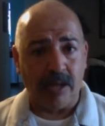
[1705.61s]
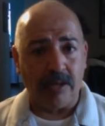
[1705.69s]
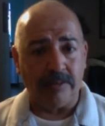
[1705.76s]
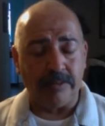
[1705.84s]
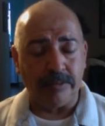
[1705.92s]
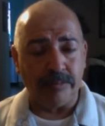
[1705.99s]

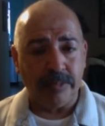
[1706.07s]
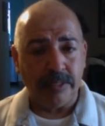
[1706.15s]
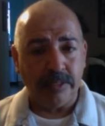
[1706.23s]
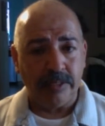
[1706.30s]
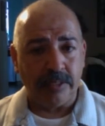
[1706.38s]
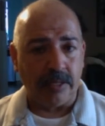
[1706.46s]
all of
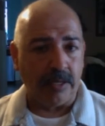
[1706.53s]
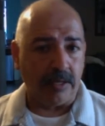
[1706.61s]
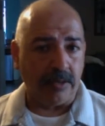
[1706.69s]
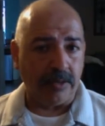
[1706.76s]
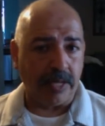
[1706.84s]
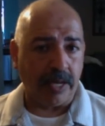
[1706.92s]

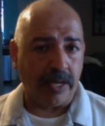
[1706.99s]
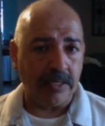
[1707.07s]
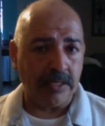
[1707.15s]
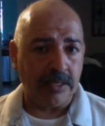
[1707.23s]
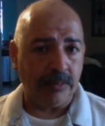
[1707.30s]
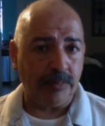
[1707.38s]
them,
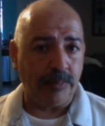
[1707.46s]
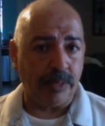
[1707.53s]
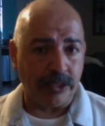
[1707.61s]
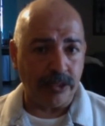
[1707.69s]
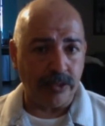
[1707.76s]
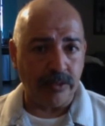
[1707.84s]
okay?
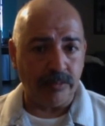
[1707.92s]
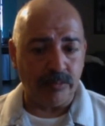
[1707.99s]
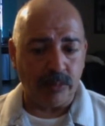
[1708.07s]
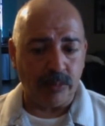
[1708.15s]
But